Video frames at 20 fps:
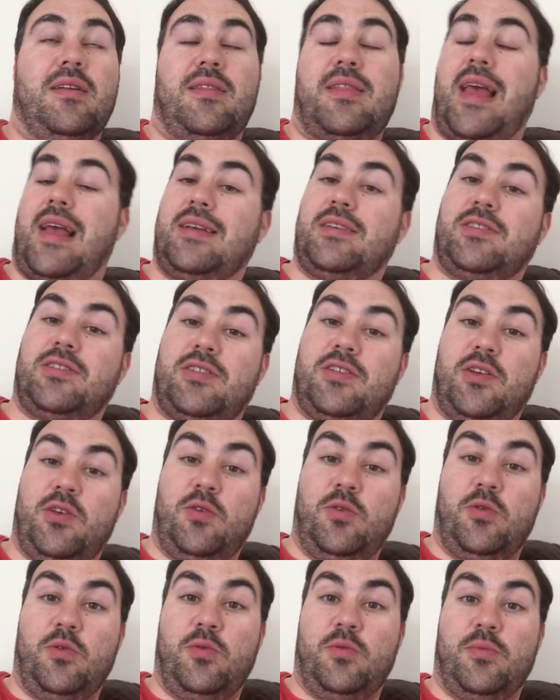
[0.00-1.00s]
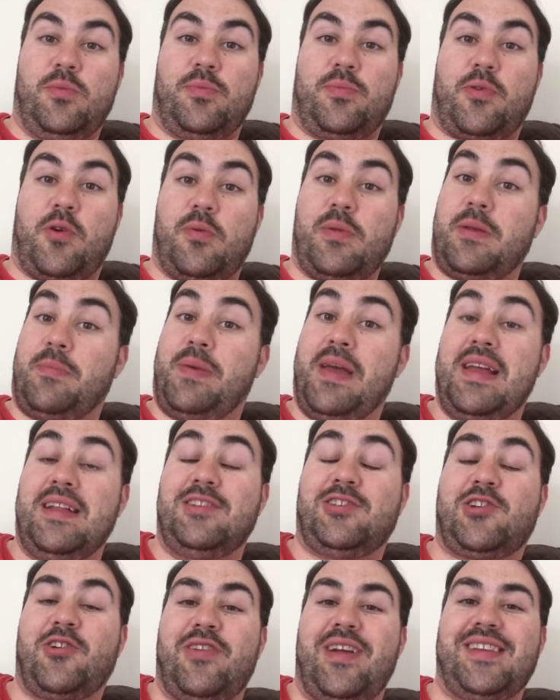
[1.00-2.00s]
thanks to probably
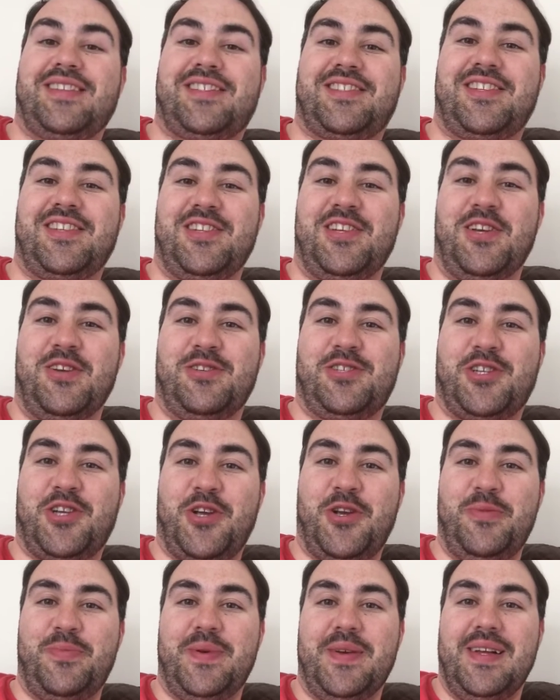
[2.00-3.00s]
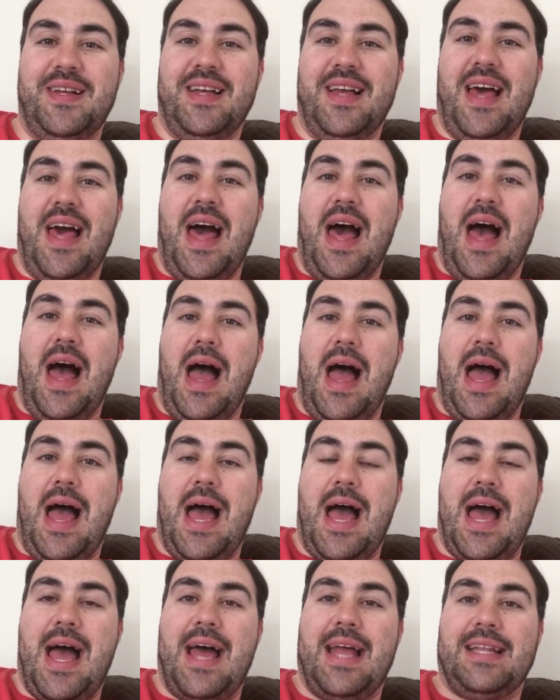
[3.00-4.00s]
Pinterest and YouTube.
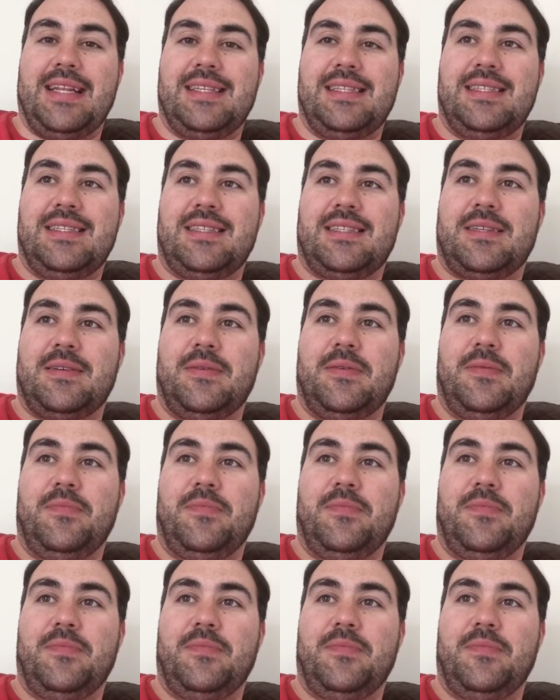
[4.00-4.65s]
And